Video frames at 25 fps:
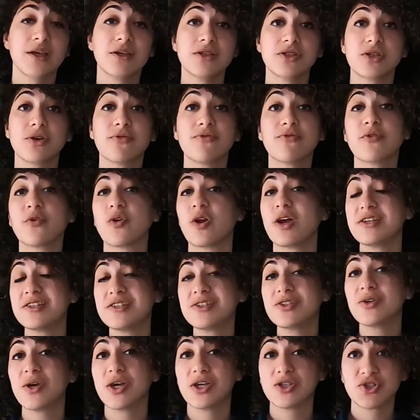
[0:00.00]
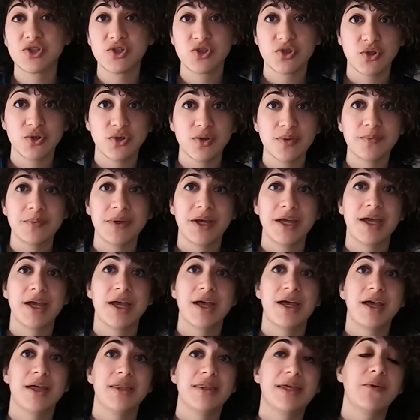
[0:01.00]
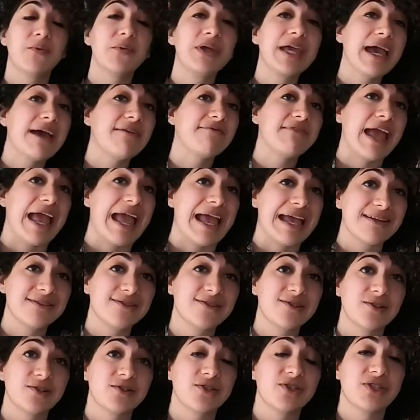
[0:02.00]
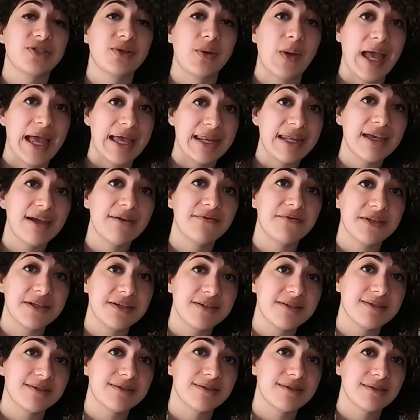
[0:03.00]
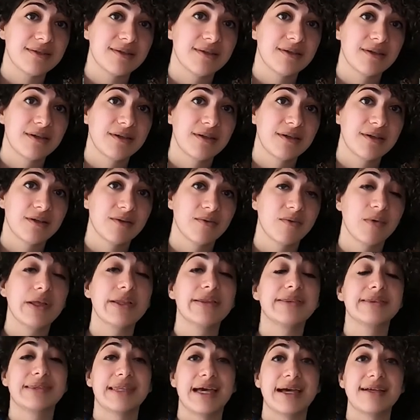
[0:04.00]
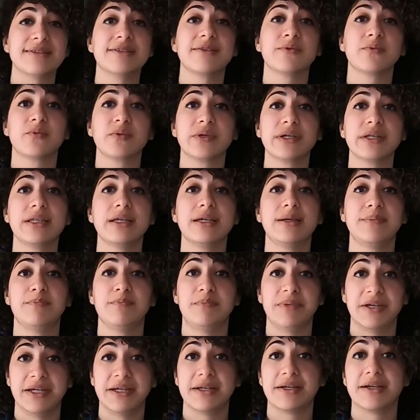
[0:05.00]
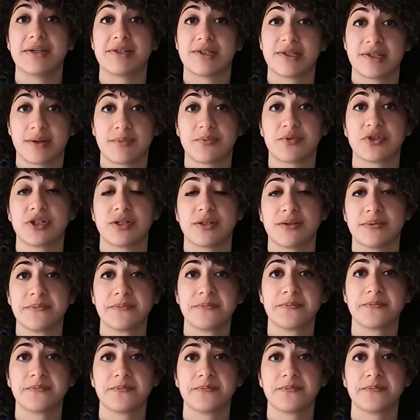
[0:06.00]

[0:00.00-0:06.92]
So for us to assume that we have answers to any of this, well, that's a really big assumption.